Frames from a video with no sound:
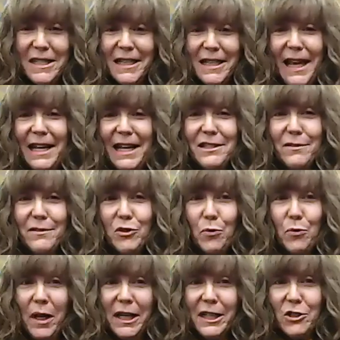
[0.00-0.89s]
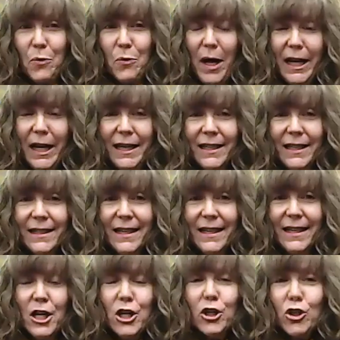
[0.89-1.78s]
class of 2020.
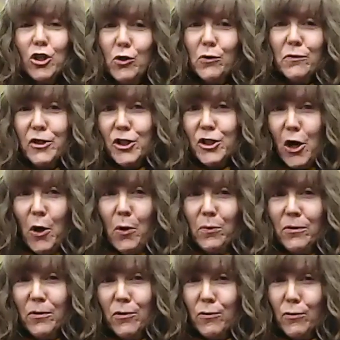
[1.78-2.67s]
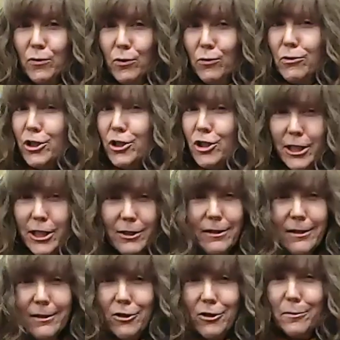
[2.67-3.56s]
You've shown through sheer
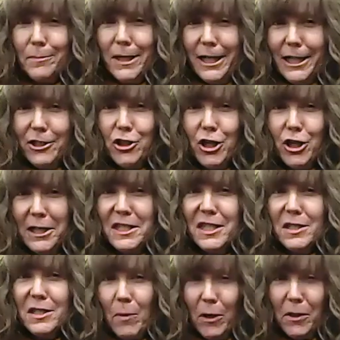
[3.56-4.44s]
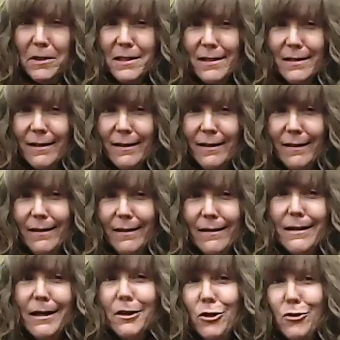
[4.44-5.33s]
determination and smarts
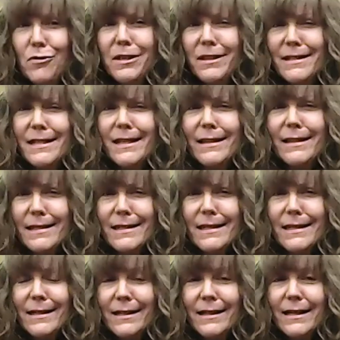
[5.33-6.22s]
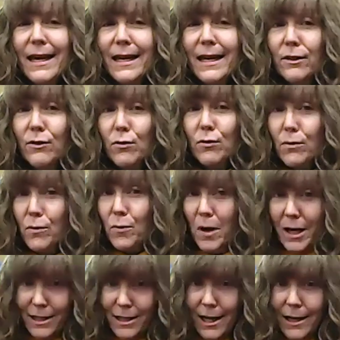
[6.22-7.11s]
that you can succeed in getting through
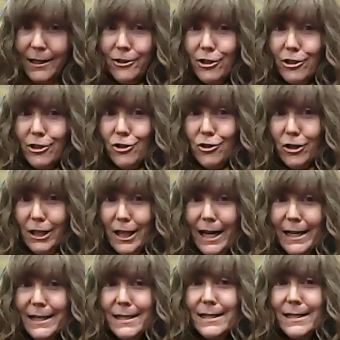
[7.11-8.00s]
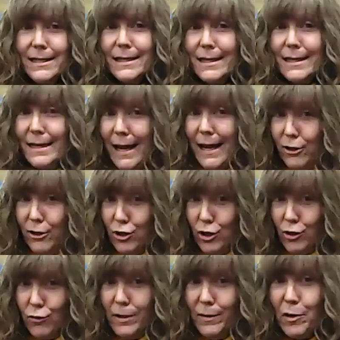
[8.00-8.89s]
not just your classes and
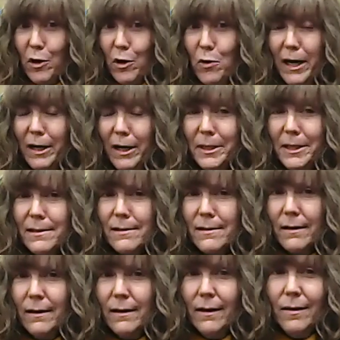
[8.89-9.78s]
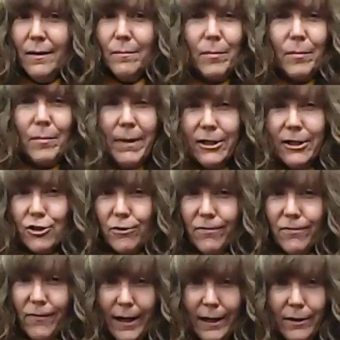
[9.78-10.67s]
degree requirements, but major
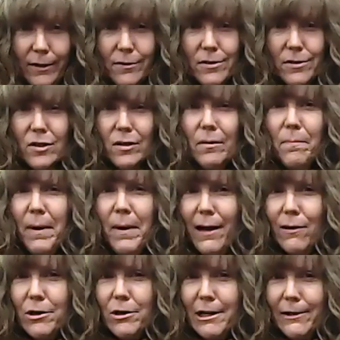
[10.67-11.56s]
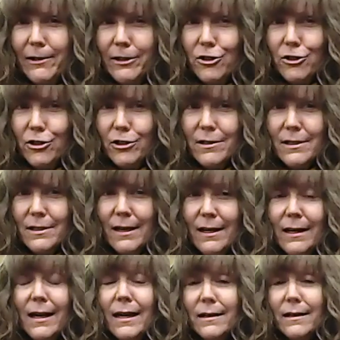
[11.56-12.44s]
fires, power outages,
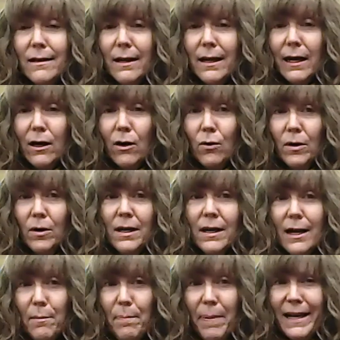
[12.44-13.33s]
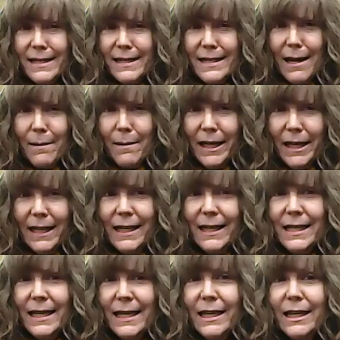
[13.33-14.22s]
and now a pandemic
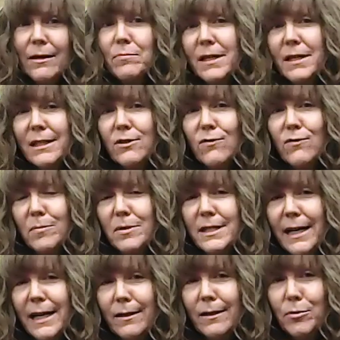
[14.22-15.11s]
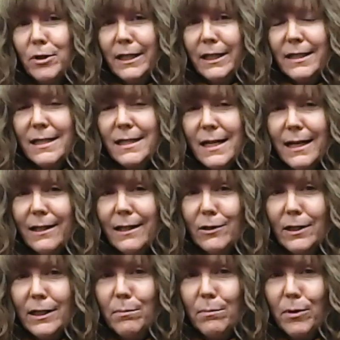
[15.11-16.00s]
that keeps us from celebrating together
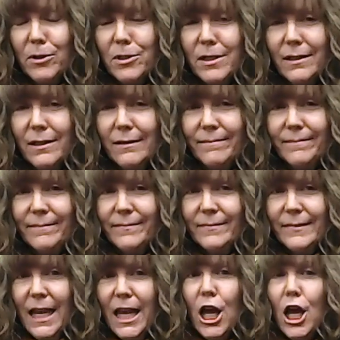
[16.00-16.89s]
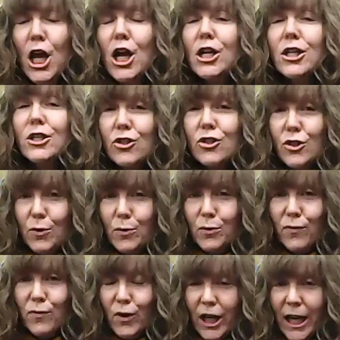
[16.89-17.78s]
in person. Don't
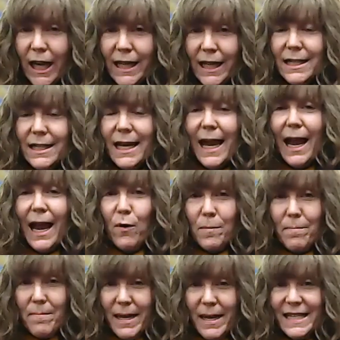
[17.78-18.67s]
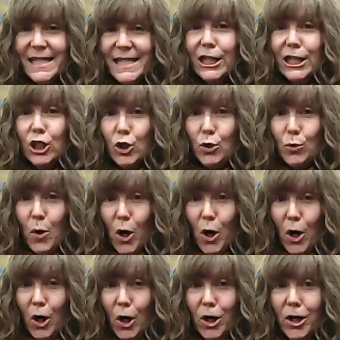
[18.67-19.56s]
forget how amazing you
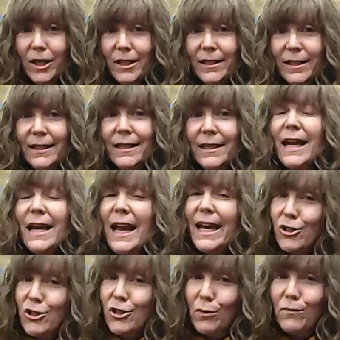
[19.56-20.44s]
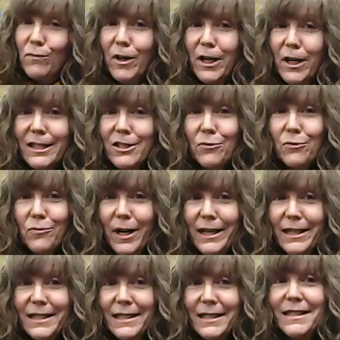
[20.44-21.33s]
are, and don't forget to write
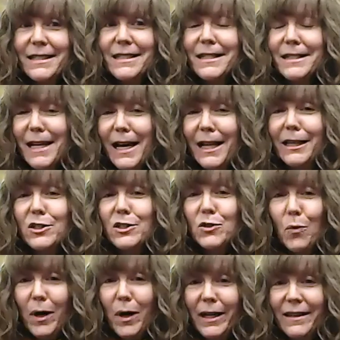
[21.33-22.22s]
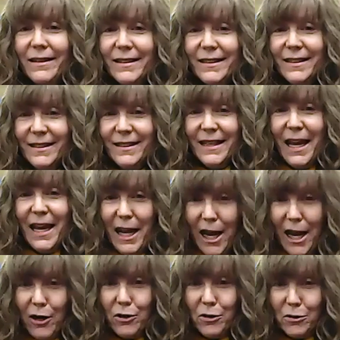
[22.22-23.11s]
to tell us what and
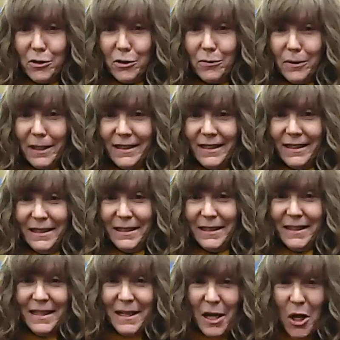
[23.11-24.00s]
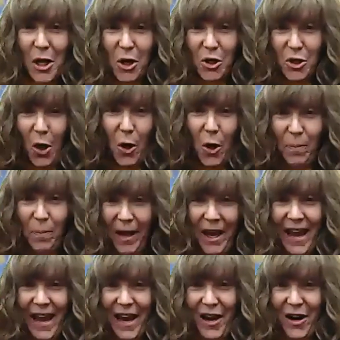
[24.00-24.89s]
how you're doing. Go
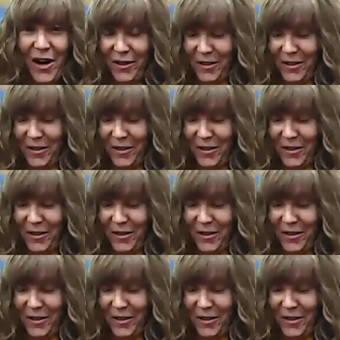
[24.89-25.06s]
Bears!